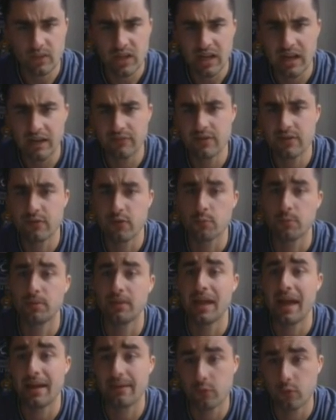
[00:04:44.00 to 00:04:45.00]
of different
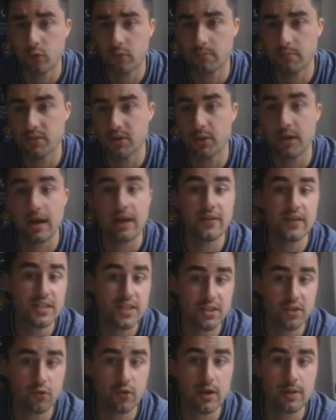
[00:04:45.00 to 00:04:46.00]
platforms, okay? And this
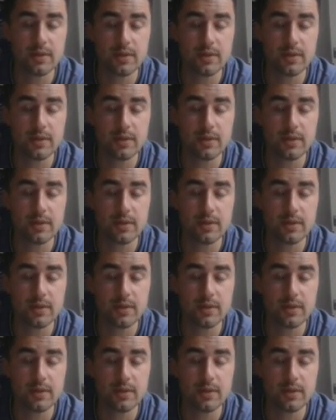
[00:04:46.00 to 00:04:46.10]
is great